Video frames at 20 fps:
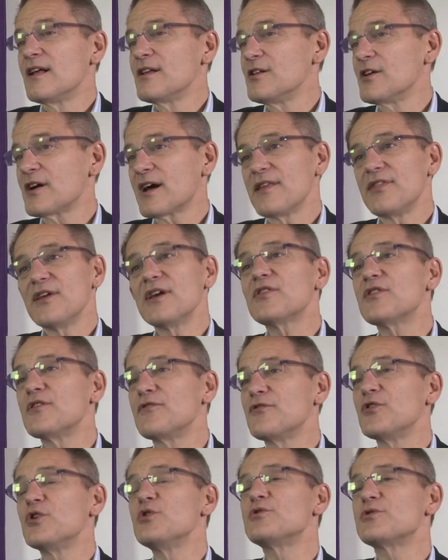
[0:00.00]
Look, I think the
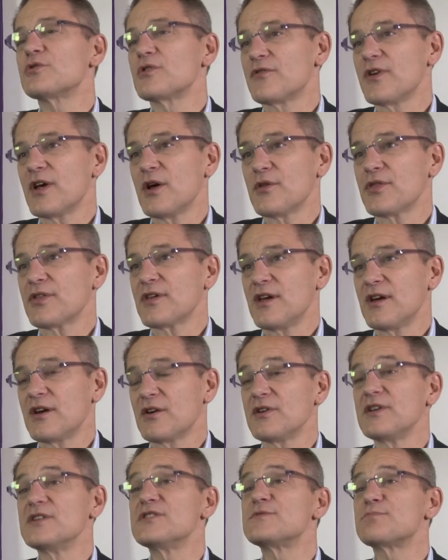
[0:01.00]
future of
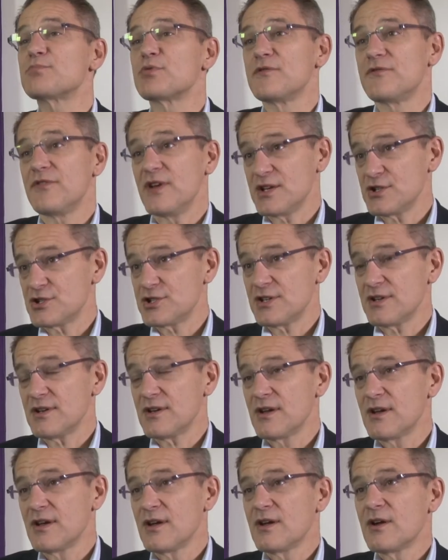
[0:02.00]
healthcare is
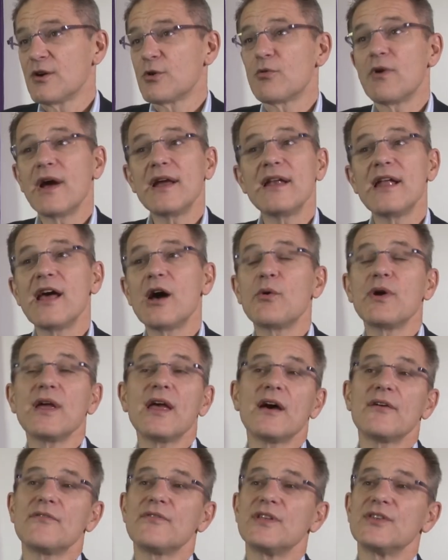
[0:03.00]
prevention. Right now we
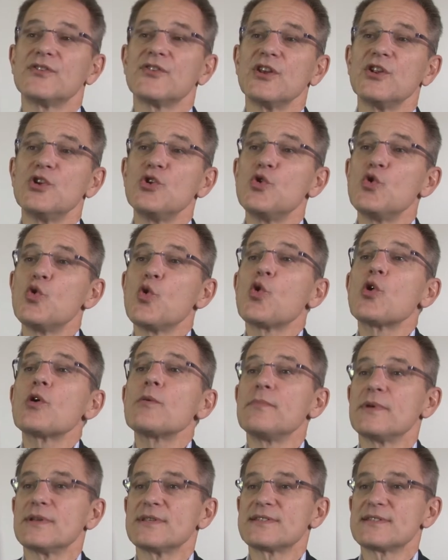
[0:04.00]
have this
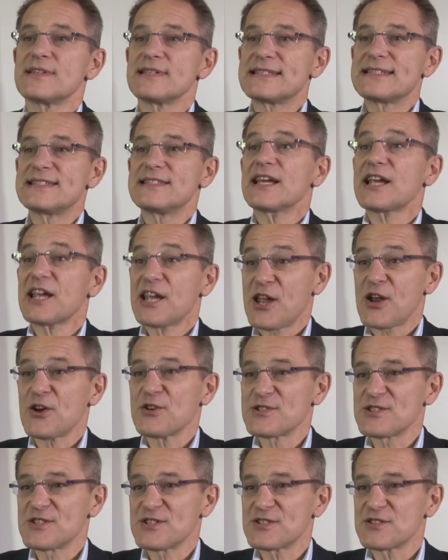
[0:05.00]
enormous sick
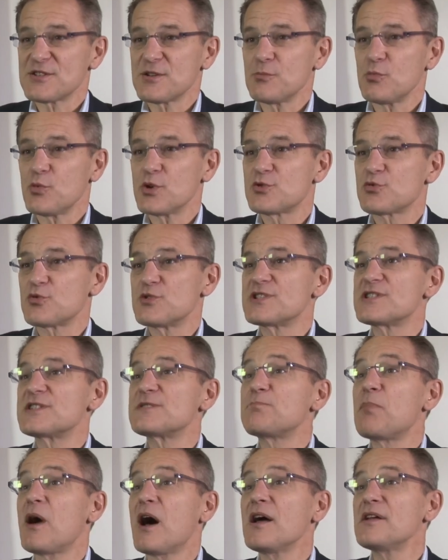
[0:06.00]
care system which
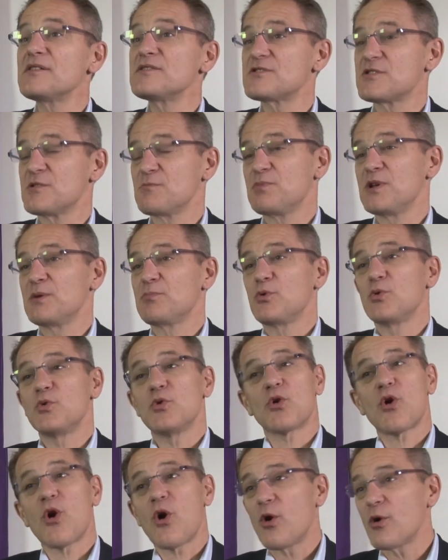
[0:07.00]
responds to people
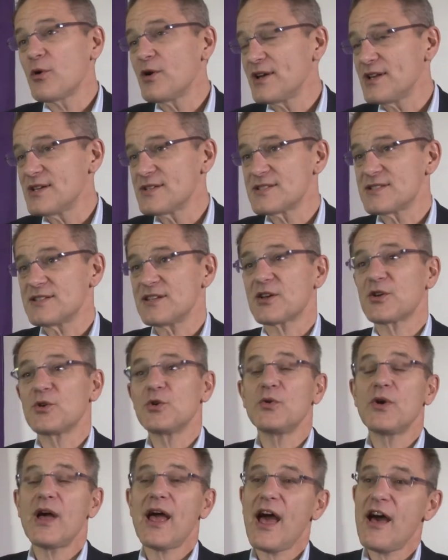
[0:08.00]
who are already sick,
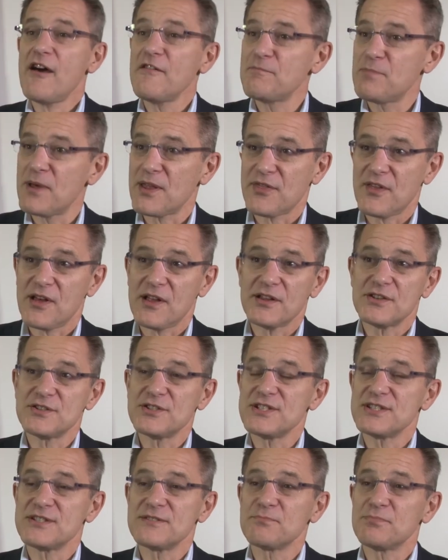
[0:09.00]
who have
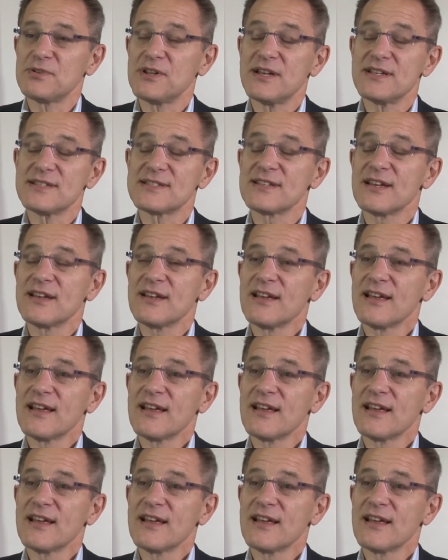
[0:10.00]
pathologies in place,